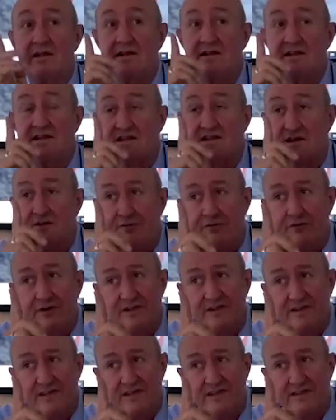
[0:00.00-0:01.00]
The
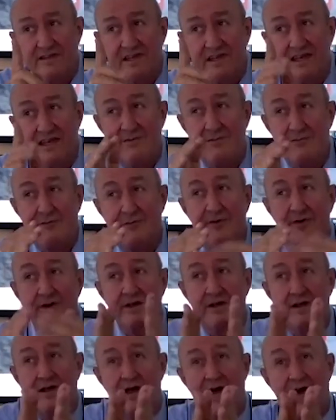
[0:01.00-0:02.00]
difference is if
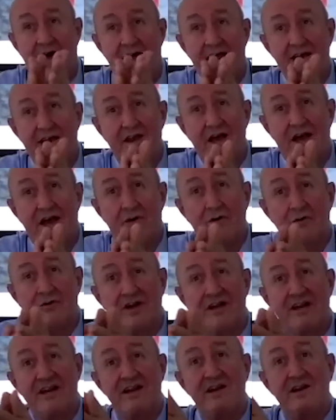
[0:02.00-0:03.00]
I
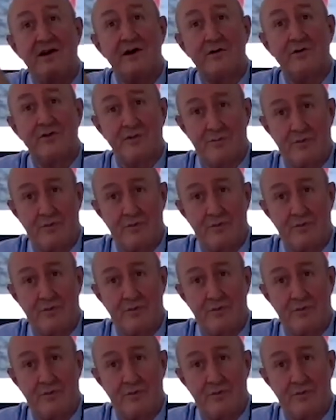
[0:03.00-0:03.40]
already know the